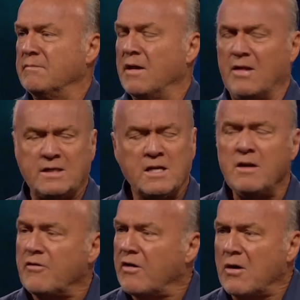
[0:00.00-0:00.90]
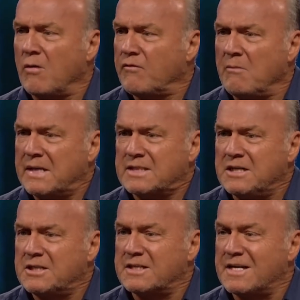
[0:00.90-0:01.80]
Well, that's not a very hopeful
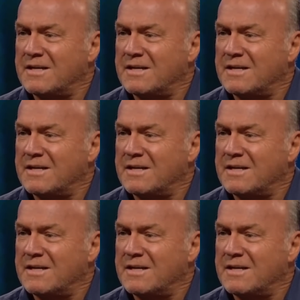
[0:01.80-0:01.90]
message, is it?